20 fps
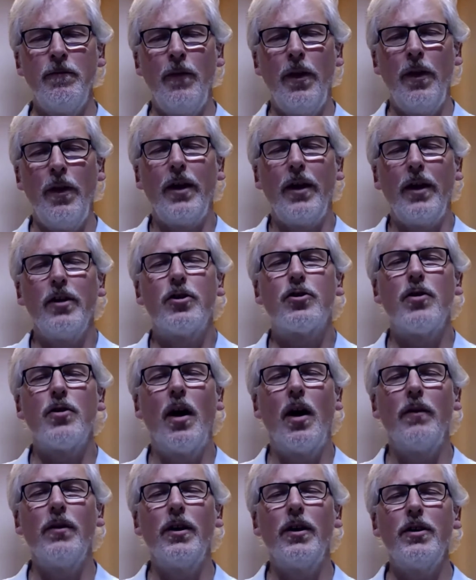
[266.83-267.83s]
that you're
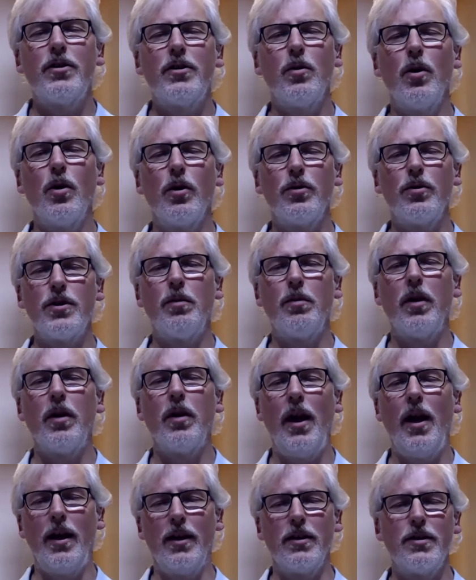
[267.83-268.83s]
traveling towards a
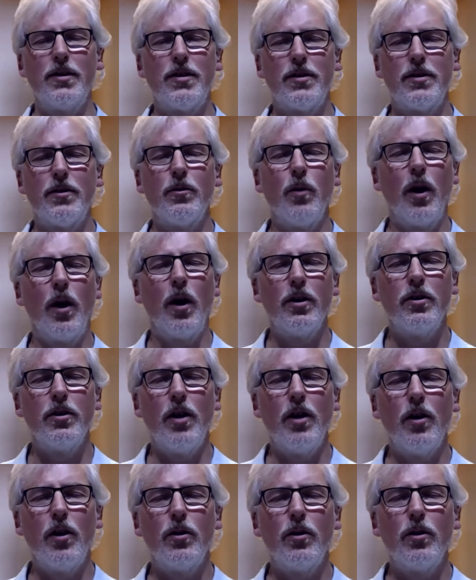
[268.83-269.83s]
place where you
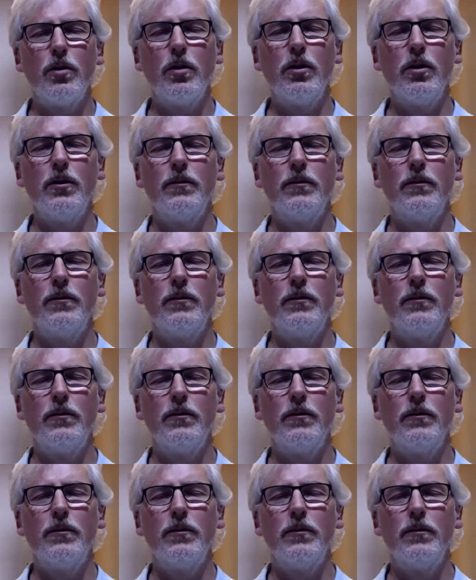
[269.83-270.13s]
know